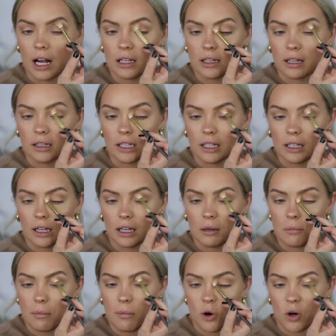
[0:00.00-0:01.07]
and then they
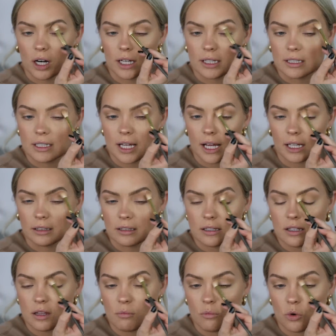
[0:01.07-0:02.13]
get more
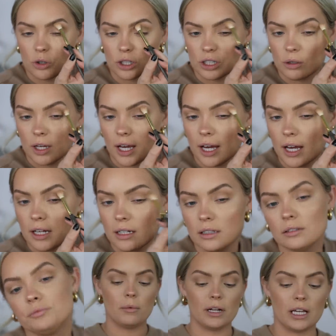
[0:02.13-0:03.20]
intense the more you add.
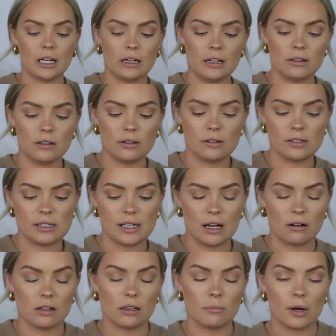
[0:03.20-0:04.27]
I'm gonna carry those
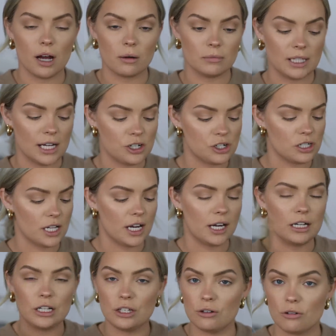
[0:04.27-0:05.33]
down on the bottom lash
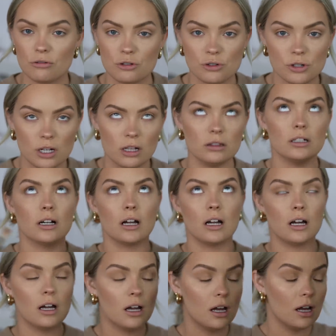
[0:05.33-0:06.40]
line. You know the drill. Look
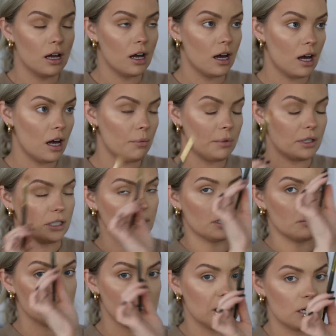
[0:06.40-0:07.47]
up into
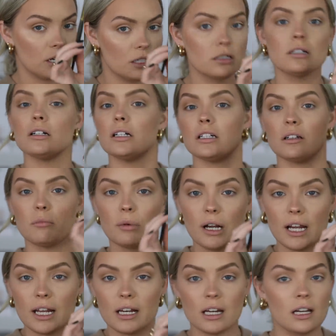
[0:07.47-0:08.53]
your mirror or your
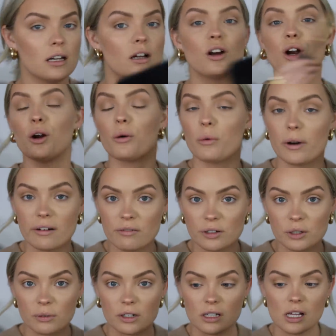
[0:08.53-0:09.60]
brain or wherever
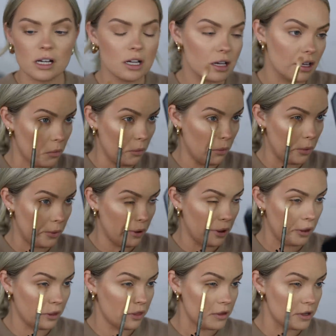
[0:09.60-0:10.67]
you wanna look, and
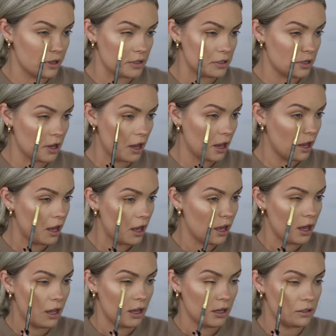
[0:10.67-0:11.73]
bring this
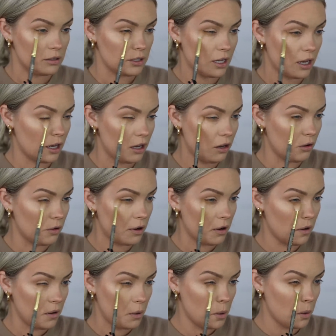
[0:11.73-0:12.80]
down.
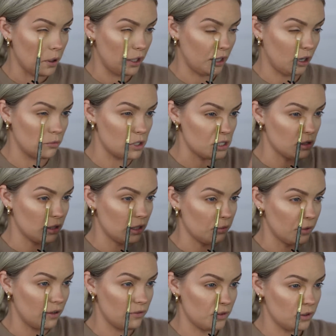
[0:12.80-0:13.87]
Right now I'm just looking at
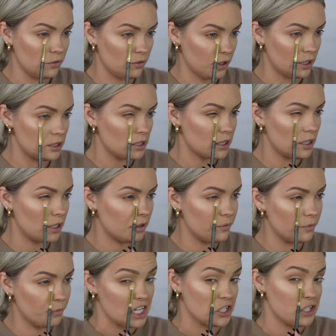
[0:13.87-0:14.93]
my viewfinder.
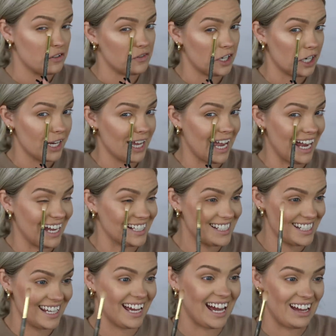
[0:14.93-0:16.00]
It's actually very
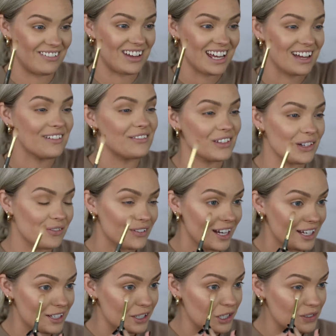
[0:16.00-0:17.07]
handy having a
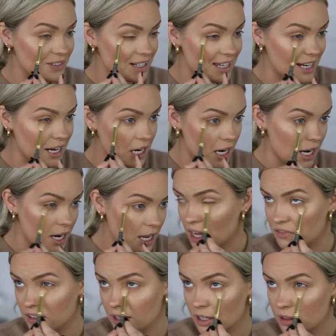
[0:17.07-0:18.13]
viewfinder over there. I
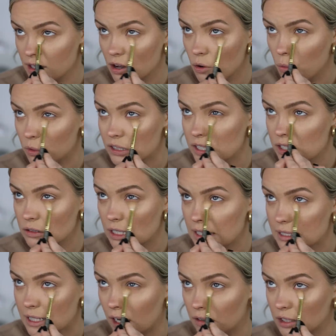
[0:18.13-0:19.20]
feel like though, once you get
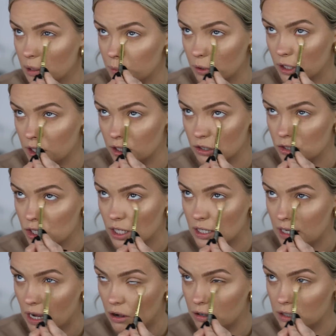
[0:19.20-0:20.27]
down, like putting your chin
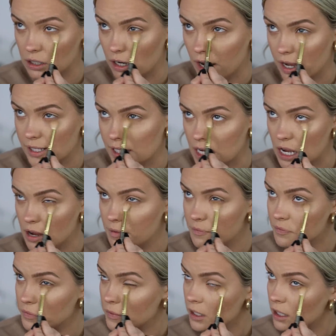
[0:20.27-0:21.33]
down and your eyes
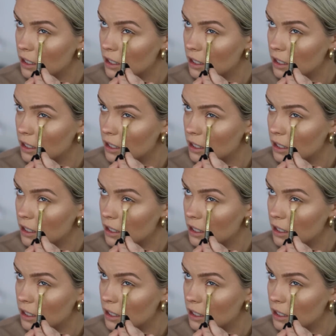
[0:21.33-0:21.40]
up,